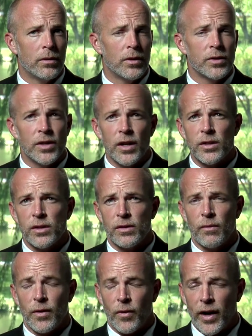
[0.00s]
The citizens
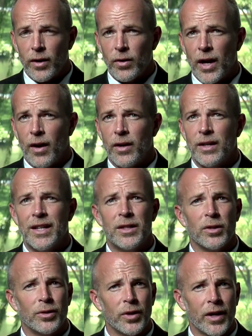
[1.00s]
of Henrico County need
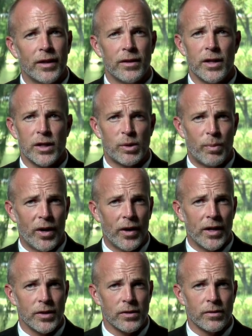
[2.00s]
to look at the
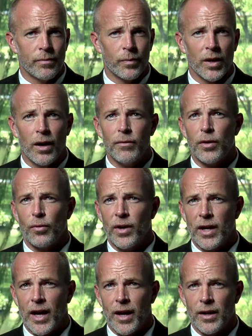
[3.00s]
experience of the 3
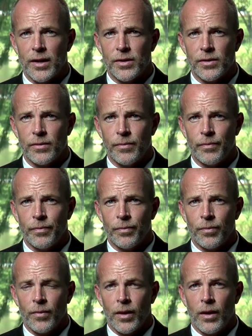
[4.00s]
candidates.
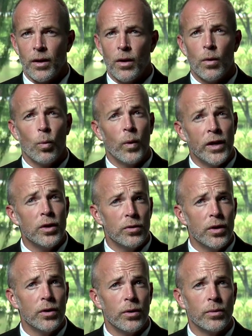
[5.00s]
When you
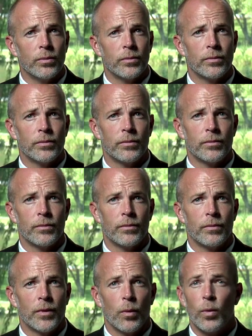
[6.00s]
do,
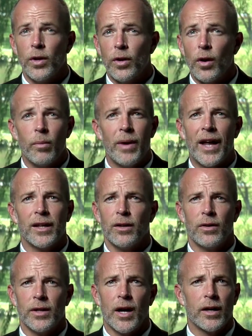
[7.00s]
when you go to
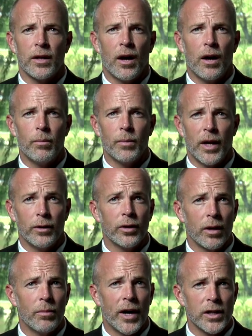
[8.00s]
mattgeary.com and
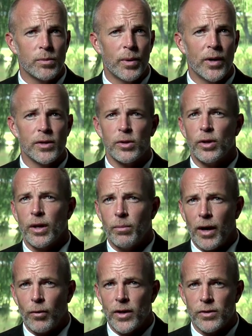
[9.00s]
look at my experience, look at
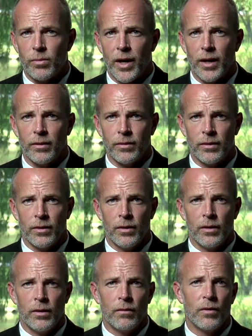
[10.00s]
my resume
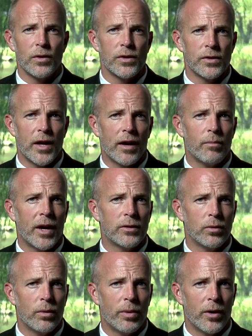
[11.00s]
versus that of my
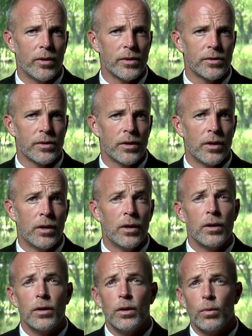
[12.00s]
2 opponents,
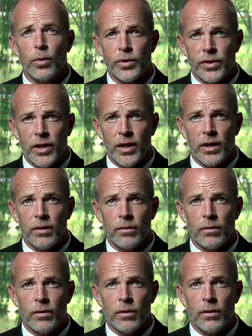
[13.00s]
you will see
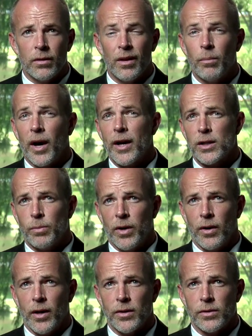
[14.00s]
that my
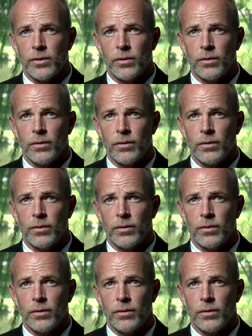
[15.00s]
experience,